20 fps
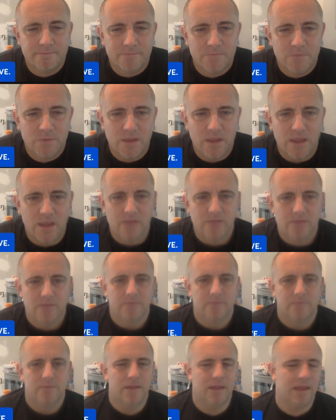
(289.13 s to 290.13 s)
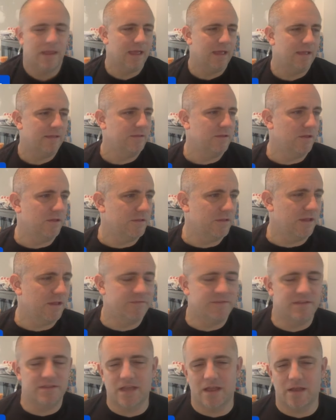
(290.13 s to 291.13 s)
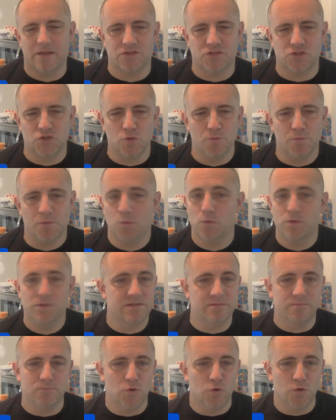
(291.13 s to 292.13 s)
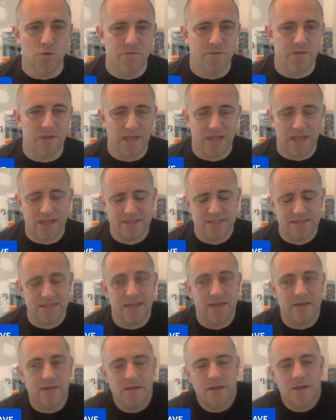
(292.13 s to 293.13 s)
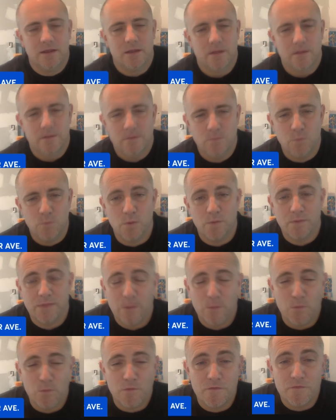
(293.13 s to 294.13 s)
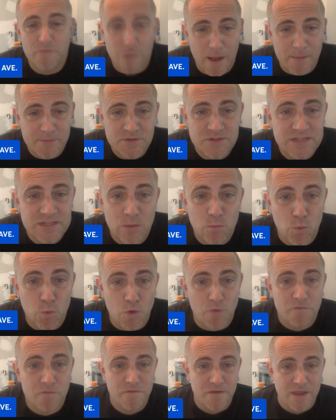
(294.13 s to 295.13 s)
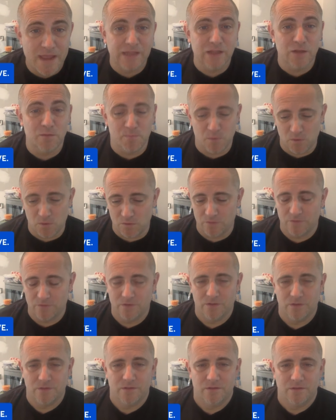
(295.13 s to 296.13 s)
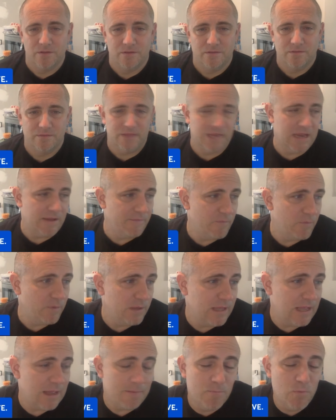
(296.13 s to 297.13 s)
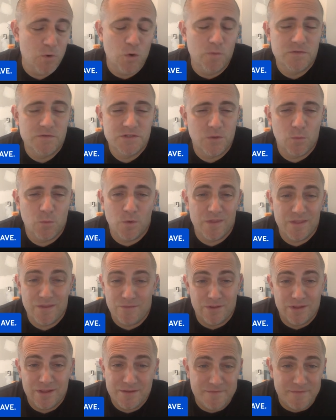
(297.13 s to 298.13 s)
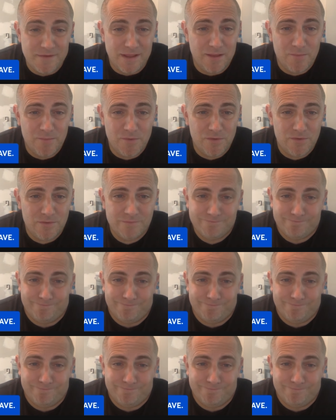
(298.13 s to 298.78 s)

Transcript: Okay? And the other lefty, Tarik Skubal, wasn't moved. But like I said, there were options that were available. They never really got moved. So were they really available?